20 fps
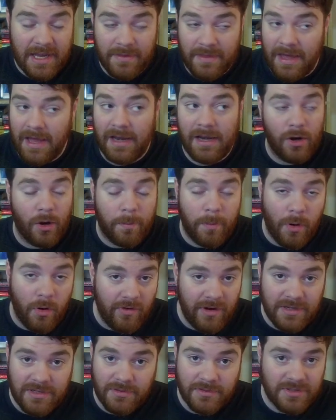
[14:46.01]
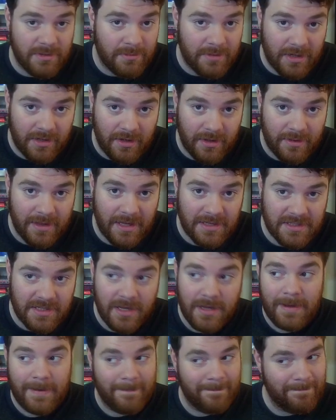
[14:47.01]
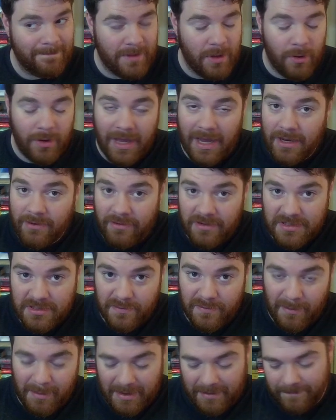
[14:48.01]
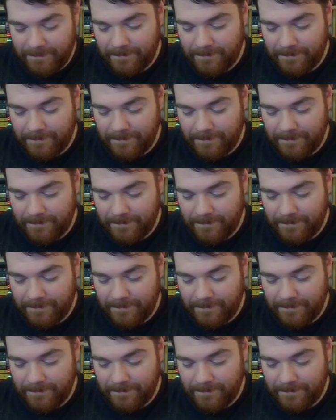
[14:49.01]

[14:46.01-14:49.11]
their Loporit or something like that, you gain a crystal from it.